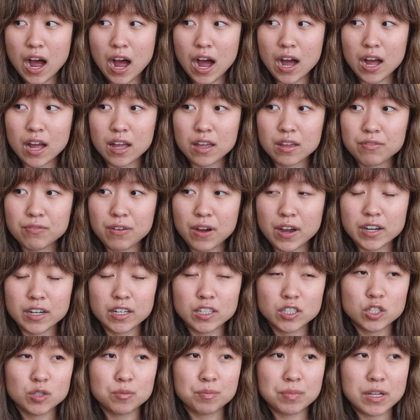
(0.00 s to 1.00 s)
I find
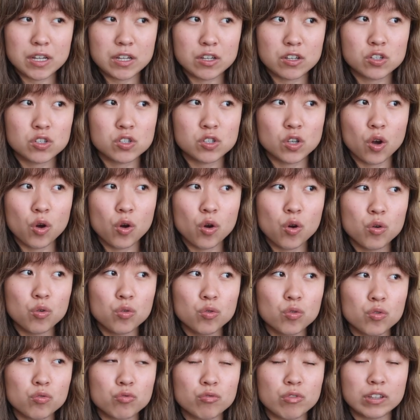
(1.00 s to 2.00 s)
it to be
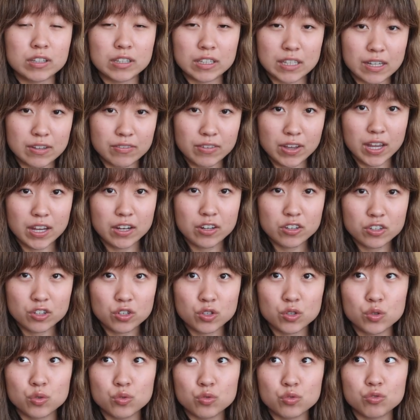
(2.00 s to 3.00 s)
so relieving
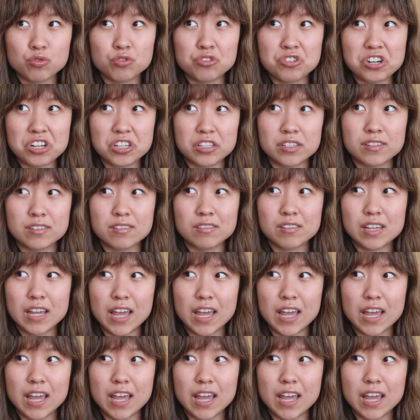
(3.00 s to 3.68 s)
to just